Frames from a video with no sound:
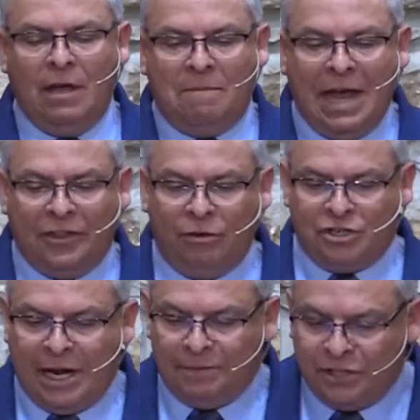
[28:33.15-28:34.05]
Matthew
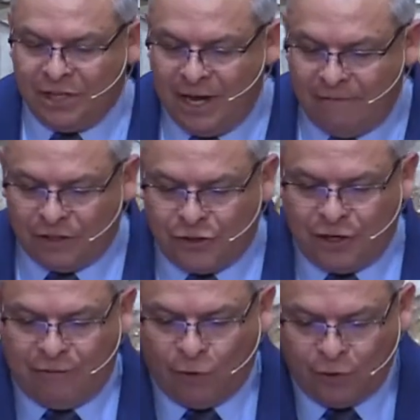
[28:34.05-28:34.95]
chapter 10, verse
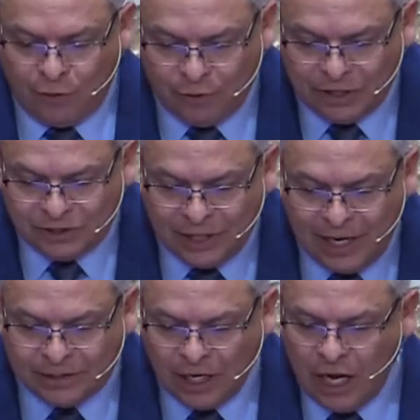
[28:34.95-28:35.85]
34 through
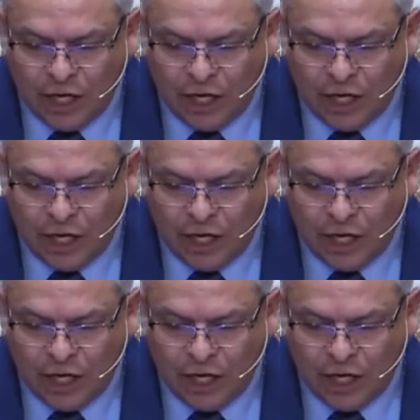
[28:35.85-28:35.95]
36.